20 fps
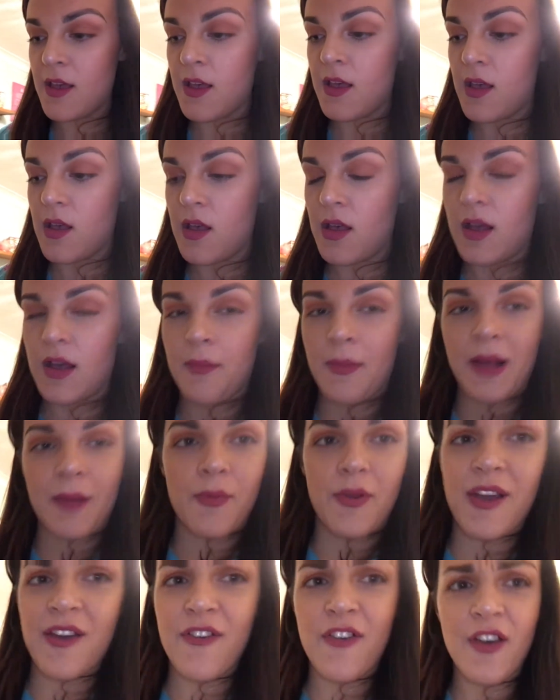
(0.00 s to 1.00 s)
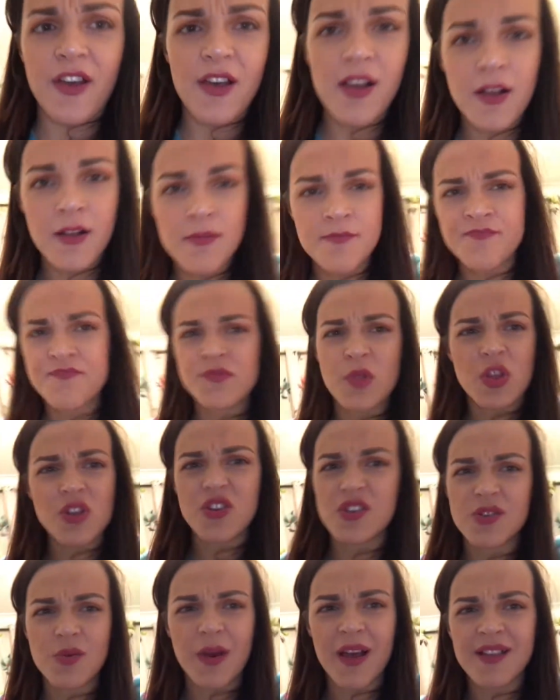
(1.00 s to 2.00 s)
I'm out of breath. I
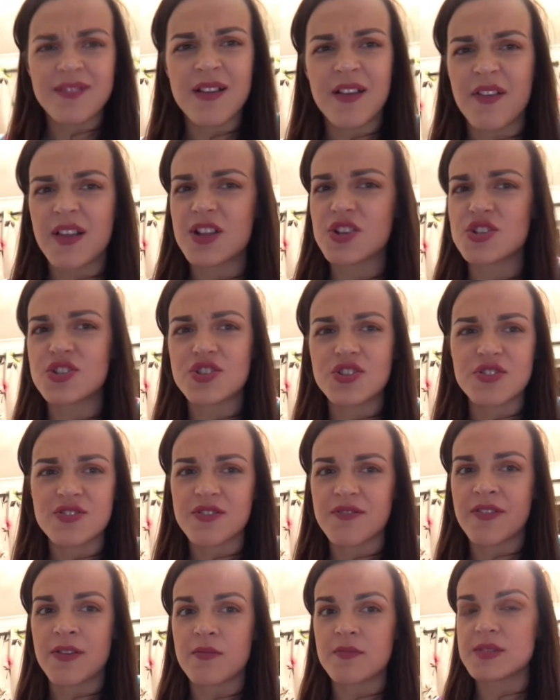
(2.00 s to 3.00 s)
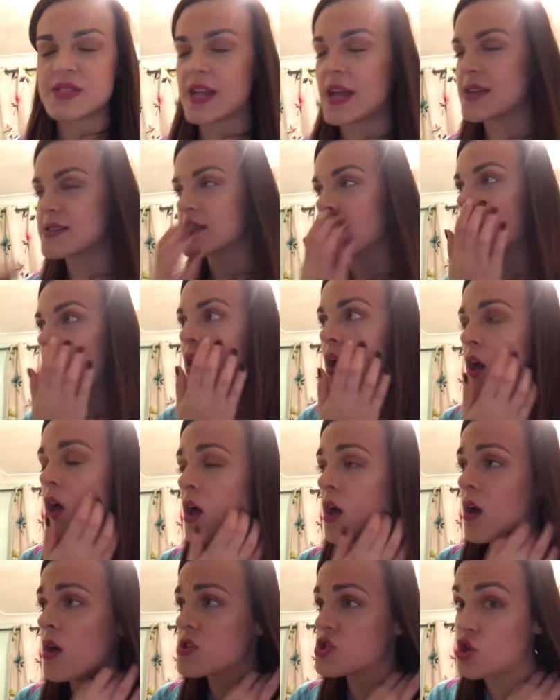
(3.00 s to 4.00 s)
don't know why. I think it's just because I'm upstairs
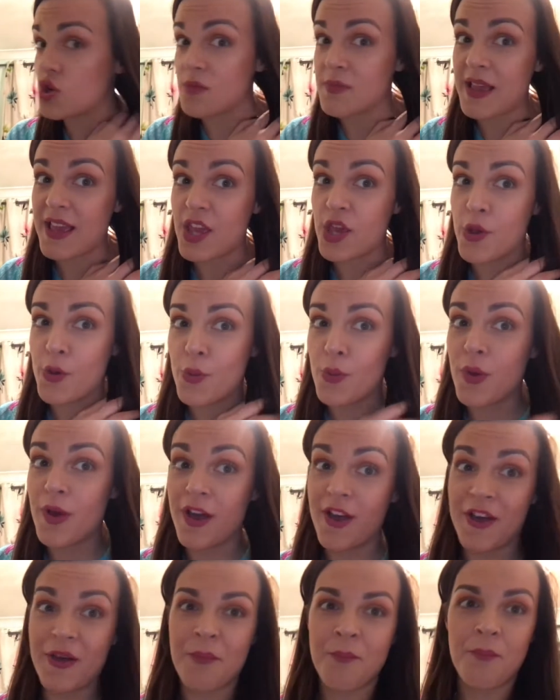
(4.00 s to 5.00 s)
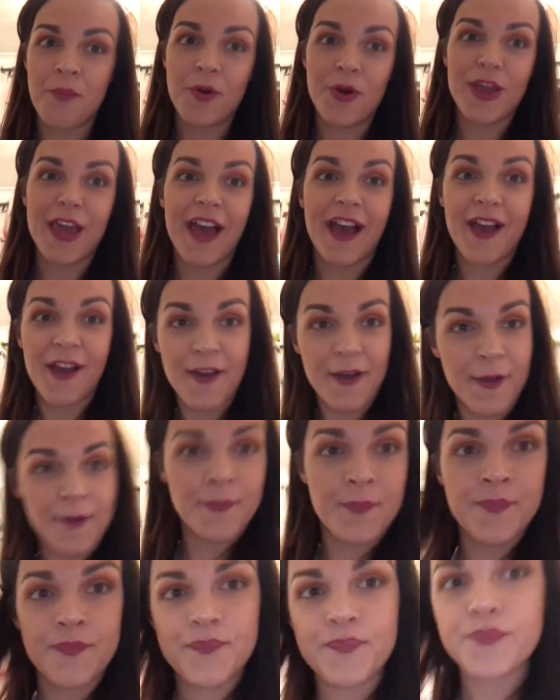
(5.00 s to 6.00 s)
to come get you. Um, but yeah,
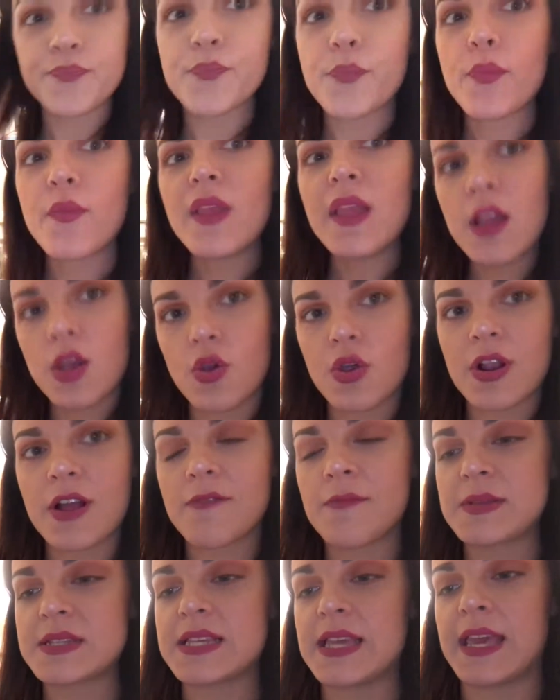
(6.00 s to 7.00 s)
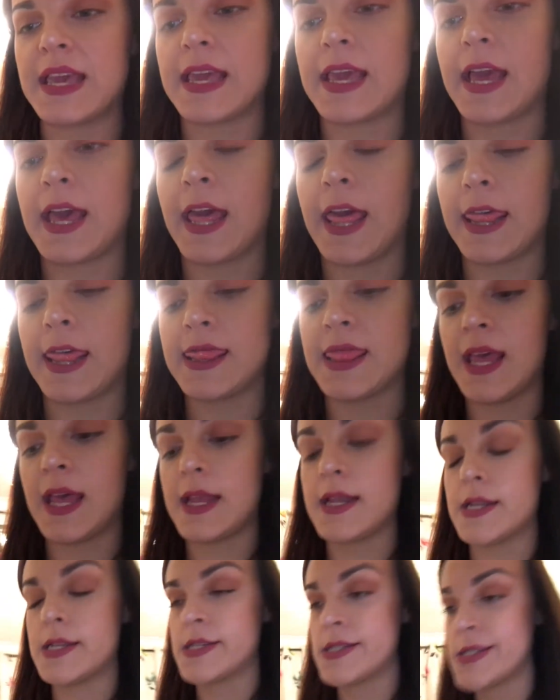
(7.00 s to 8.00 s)
um, I'm gonna have my tea and
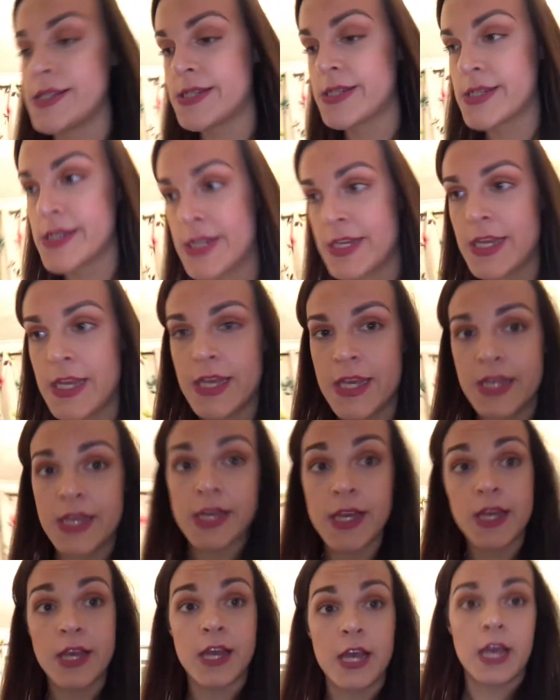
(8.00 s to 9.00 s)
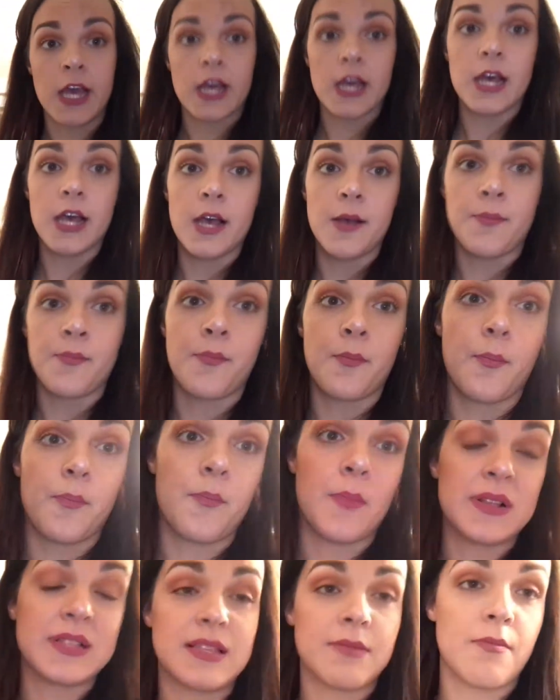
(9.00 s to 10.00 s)
then um,
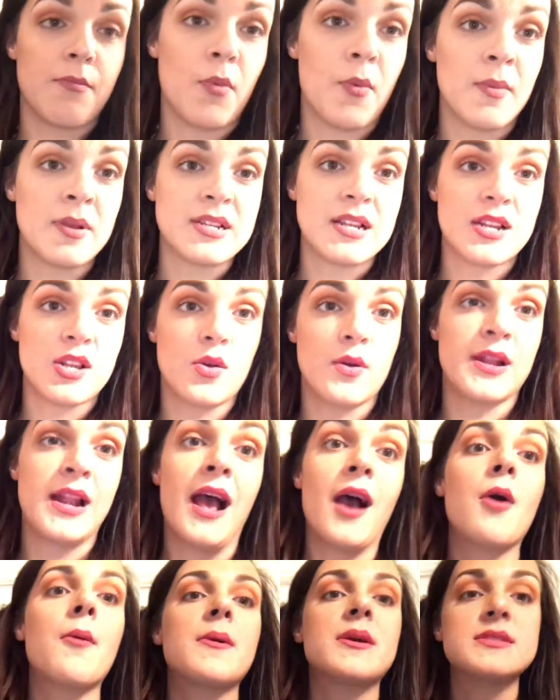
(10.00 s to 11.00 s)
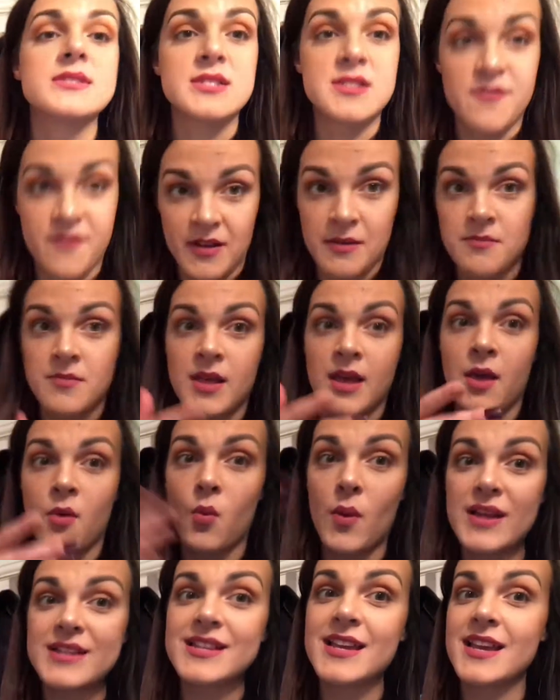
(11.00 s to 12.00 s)
my mum and dad are going out because it's a family
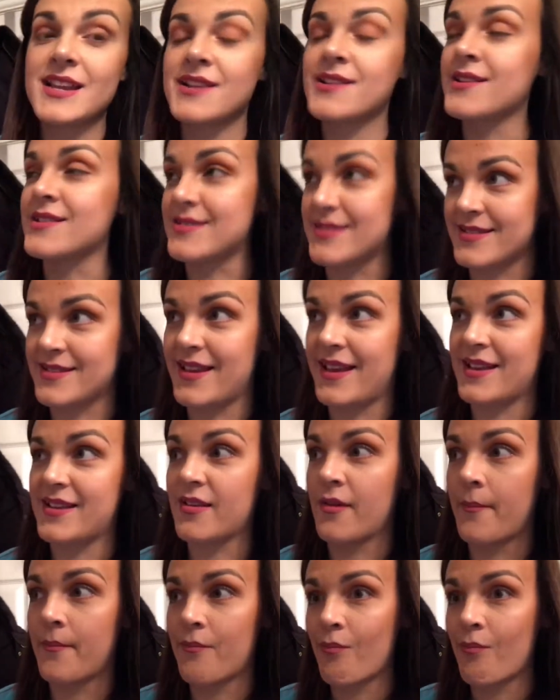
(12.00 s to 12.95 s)
wedding, as I said.